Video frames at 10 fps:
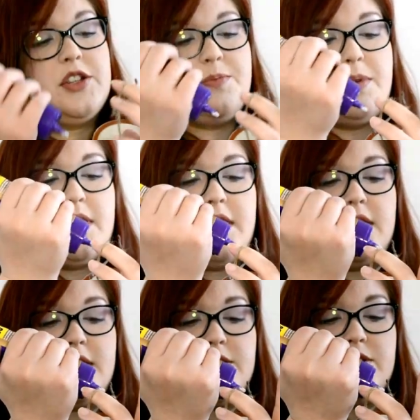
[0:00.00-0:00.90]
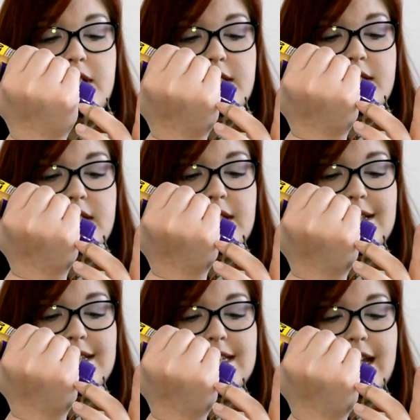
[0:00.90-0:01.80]
just putting just a
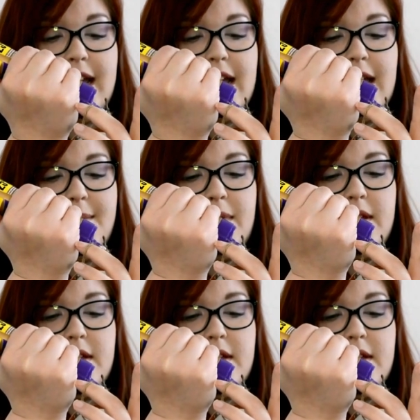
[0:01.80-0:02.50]
dab